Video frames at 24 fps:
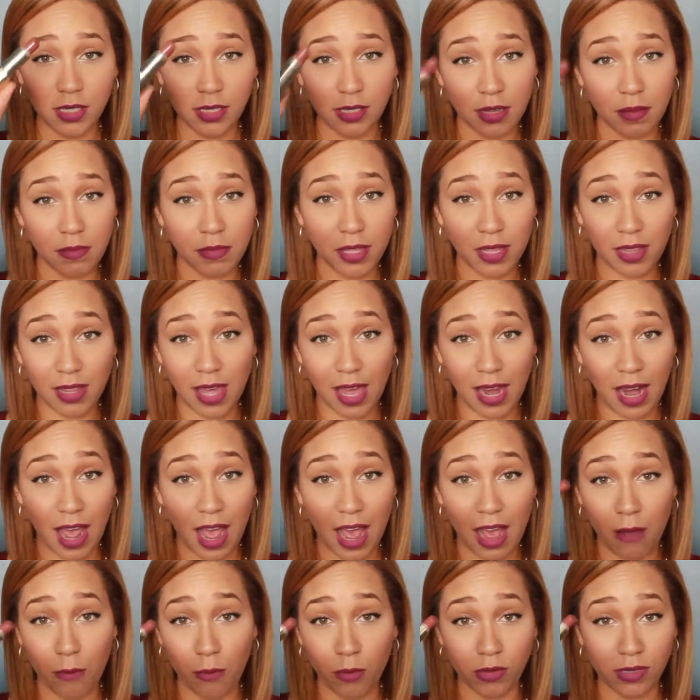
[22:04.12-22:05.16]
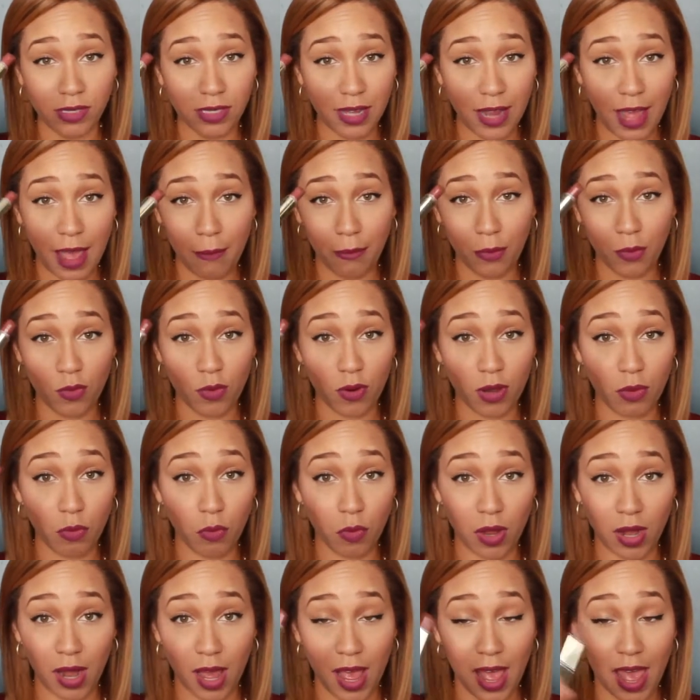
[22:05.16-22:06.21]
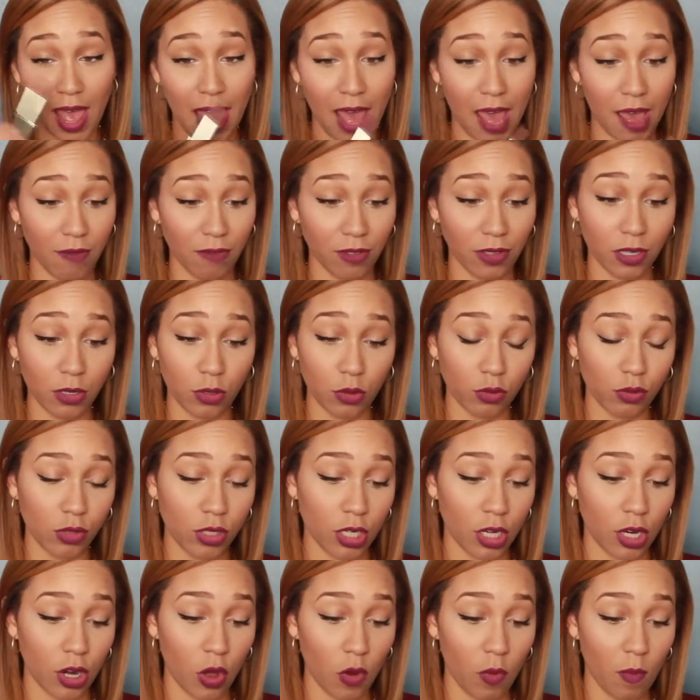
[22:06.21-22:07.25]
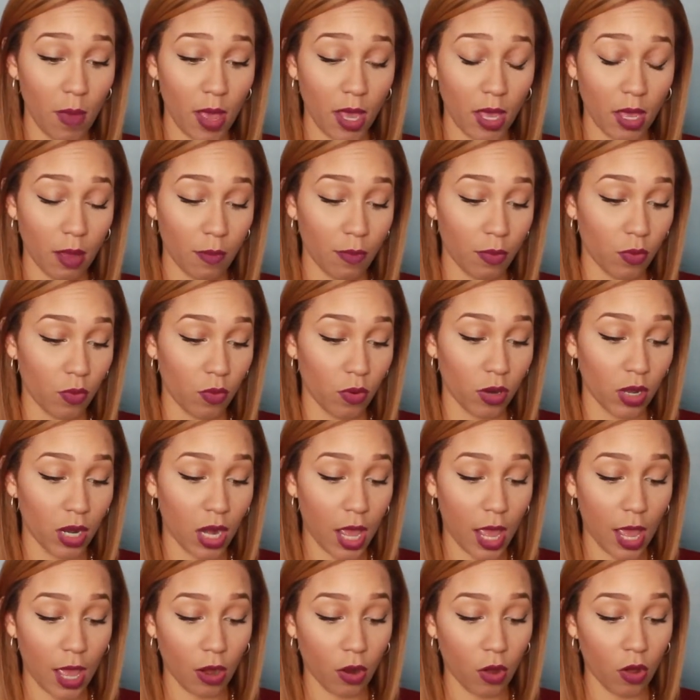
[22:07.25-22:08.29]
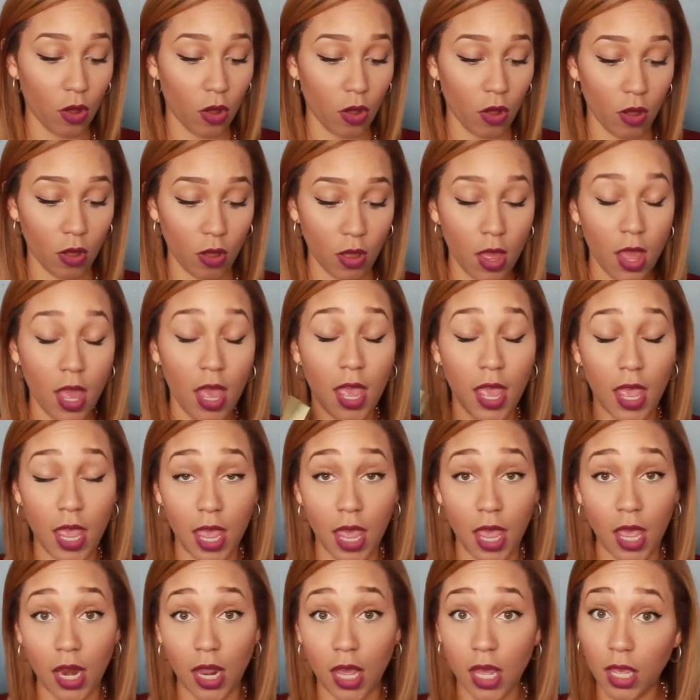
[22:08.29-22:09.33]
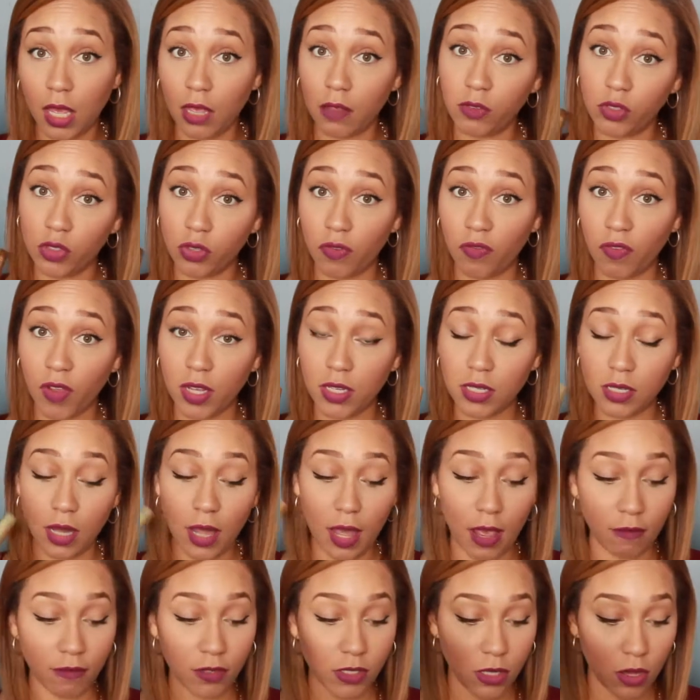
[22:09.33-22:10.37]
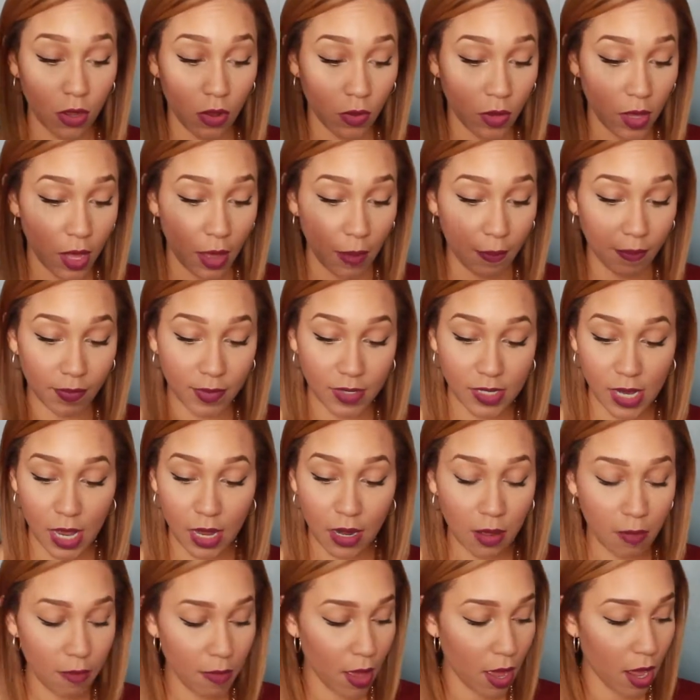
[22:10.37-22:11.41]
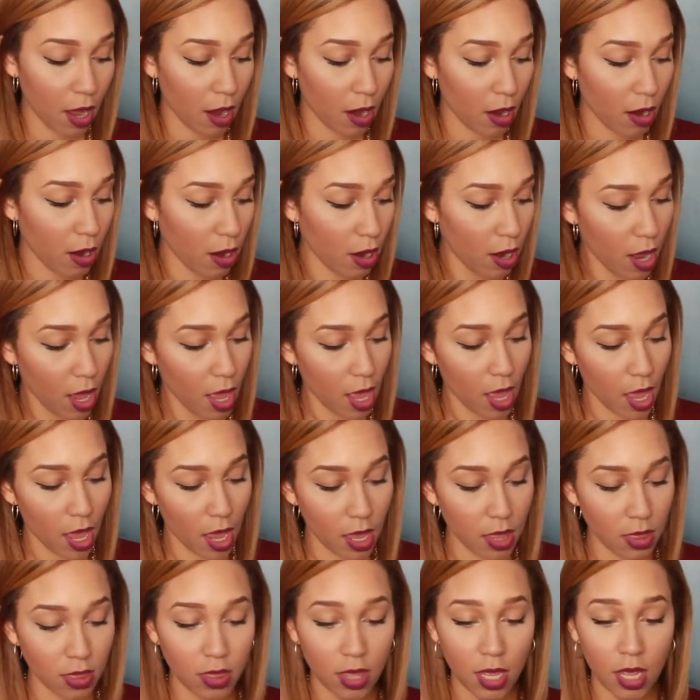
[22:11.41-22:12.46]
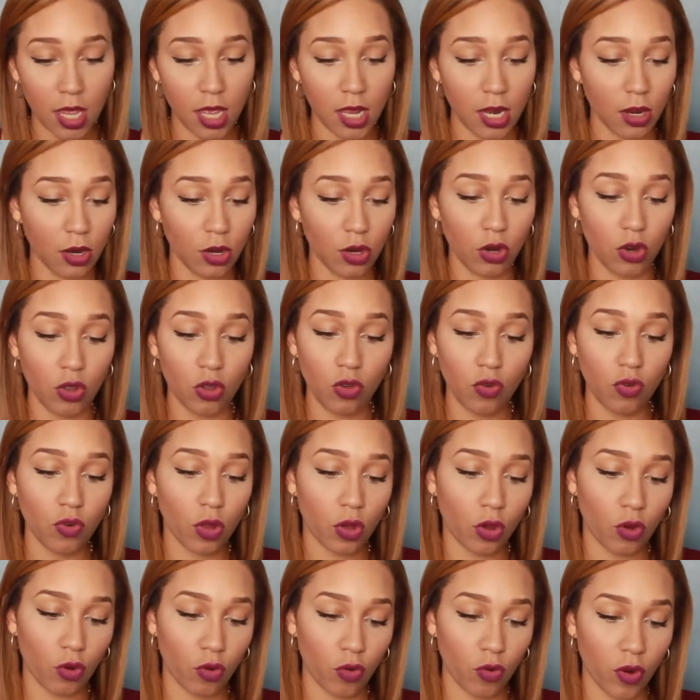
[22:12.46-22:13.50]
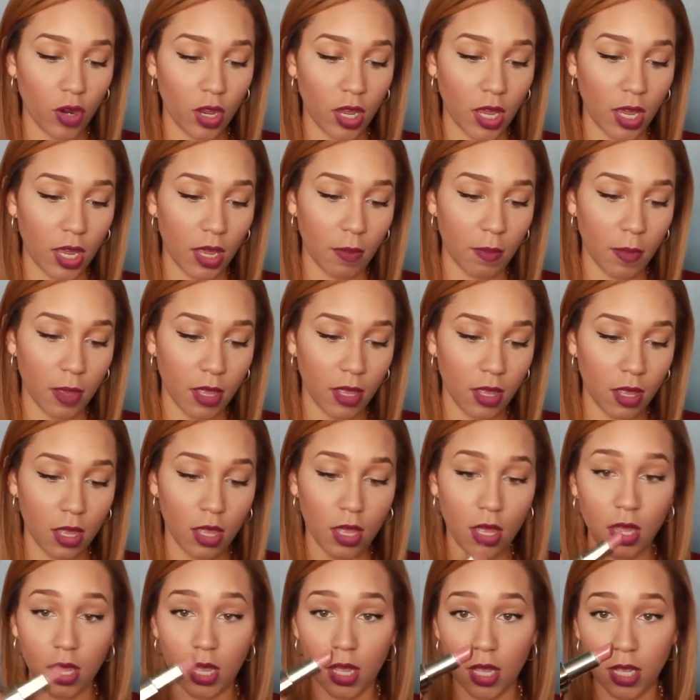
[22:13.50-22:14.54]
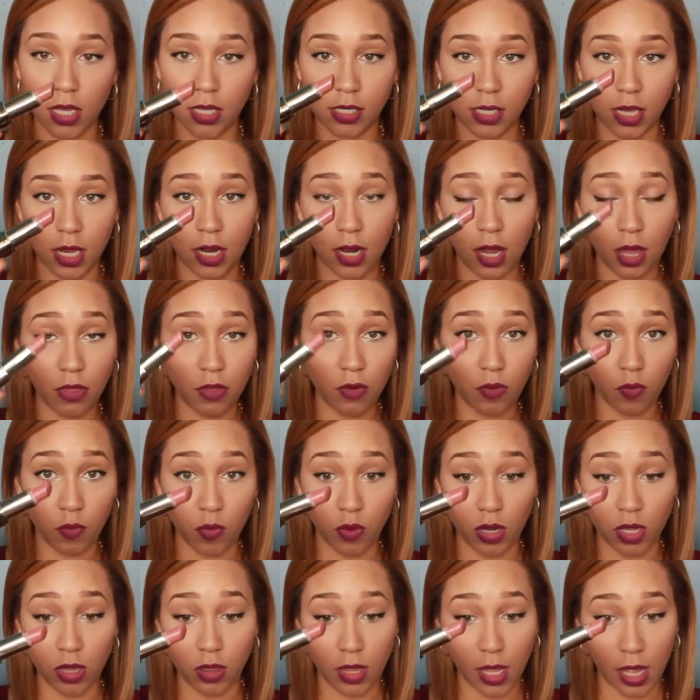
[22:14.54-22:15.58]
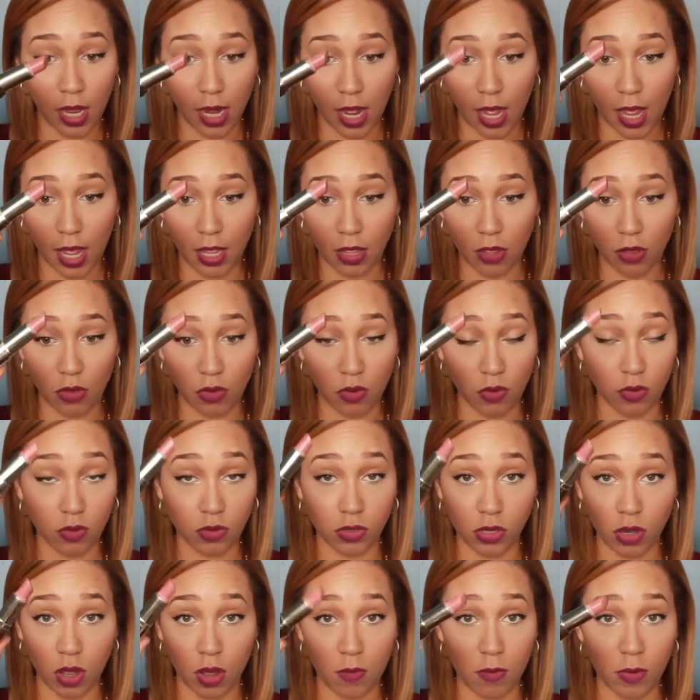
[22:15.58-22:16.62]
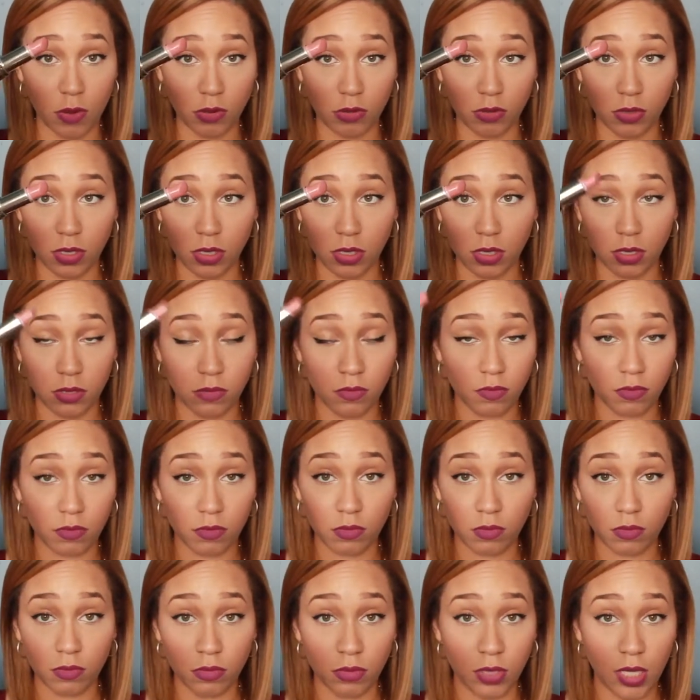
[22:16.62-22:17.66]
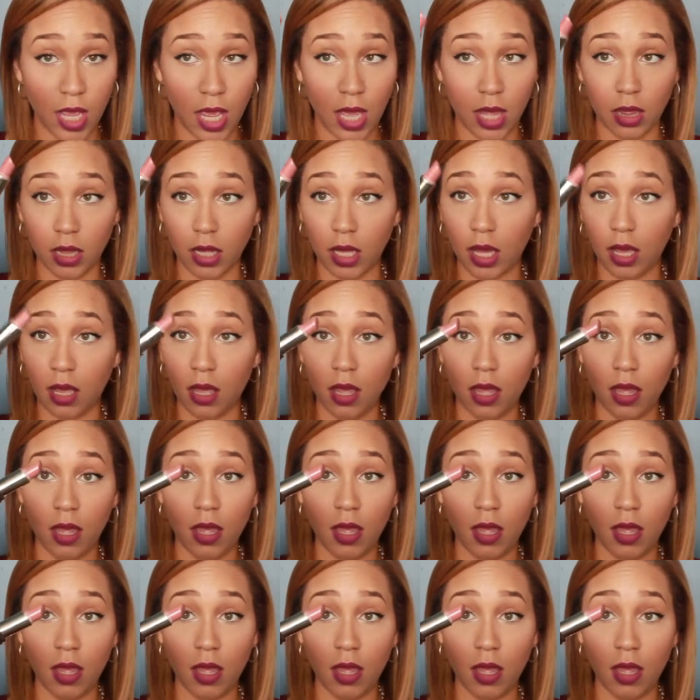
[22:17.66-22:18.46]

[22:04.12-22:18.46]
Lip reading: is something that I will slap on when I have little to no makeup on at all. And it gives your face life. So yeah, Teddy Bear. And then Nude Cream is another one that I use almost daily.